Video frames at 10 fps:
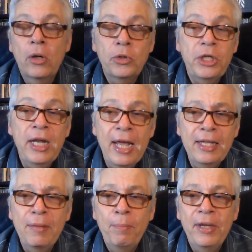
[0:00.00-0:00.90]
She
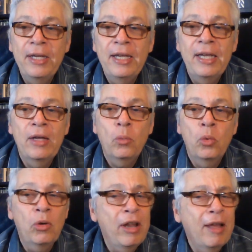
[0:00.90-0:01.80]
had the big hit,
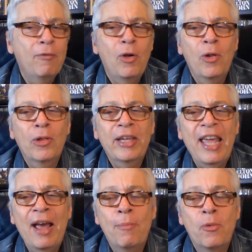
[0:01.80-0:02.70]
We'll Have All the
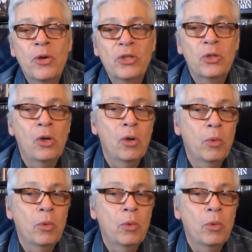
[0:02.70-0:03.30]
Cowboys Gone,